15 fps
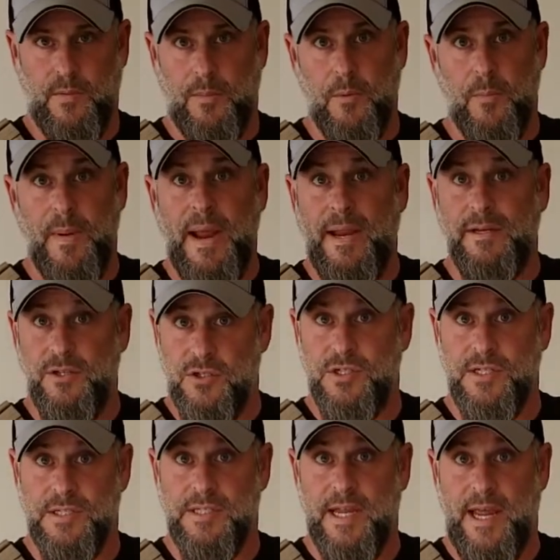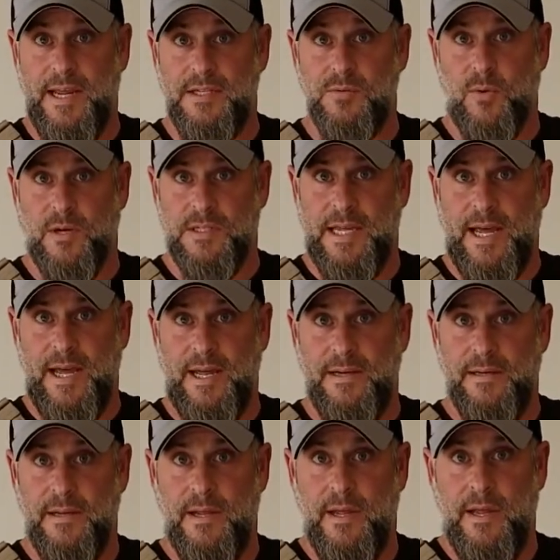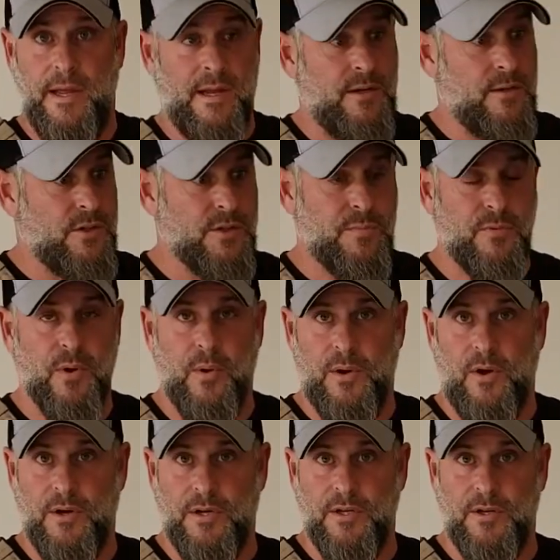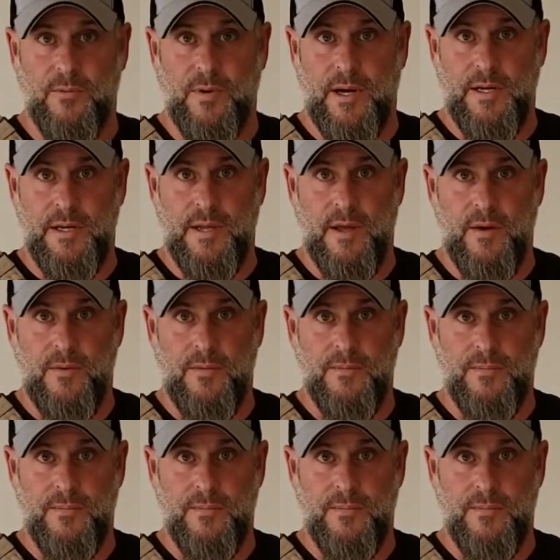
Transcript: rubber band usually stays where it's at. You just throw it on and you're ready to go.